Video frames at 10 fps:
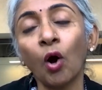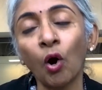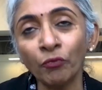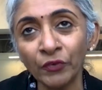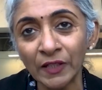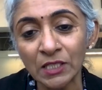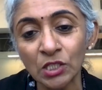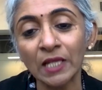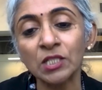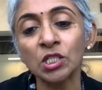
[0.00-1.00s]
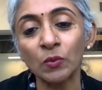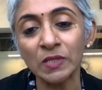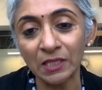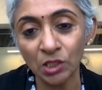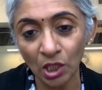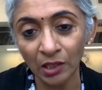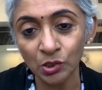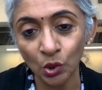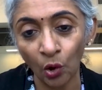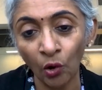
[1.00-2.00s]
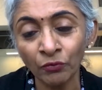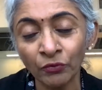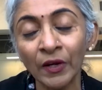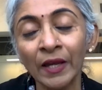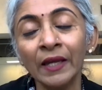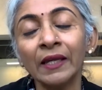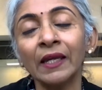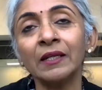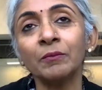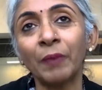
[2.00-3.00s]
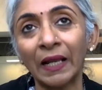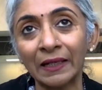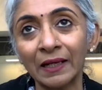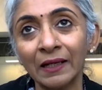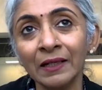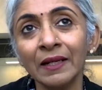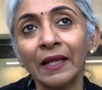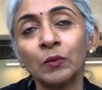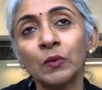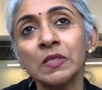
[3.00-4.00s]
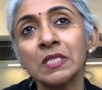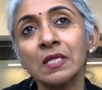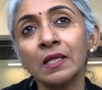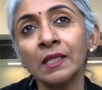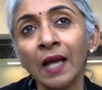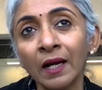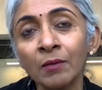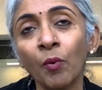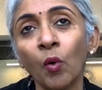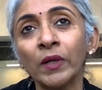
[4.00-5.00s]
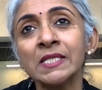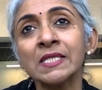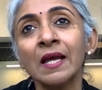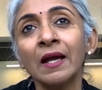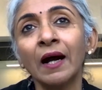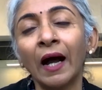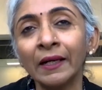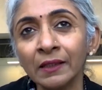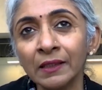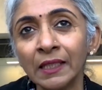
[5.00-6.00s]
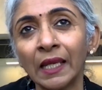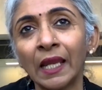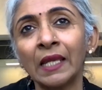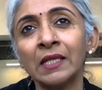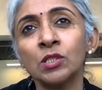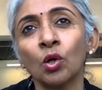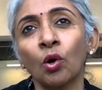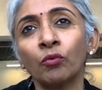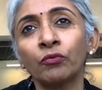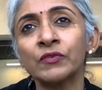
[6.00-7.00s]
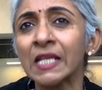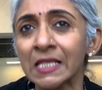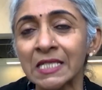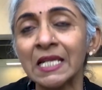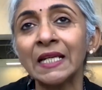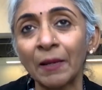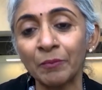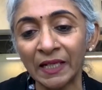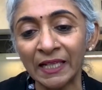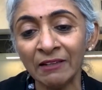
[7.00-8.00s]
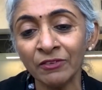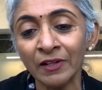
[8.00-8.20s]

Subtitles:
orphanage that she was in charge of in Palakkad. It was young boys under the age of 16, I believe,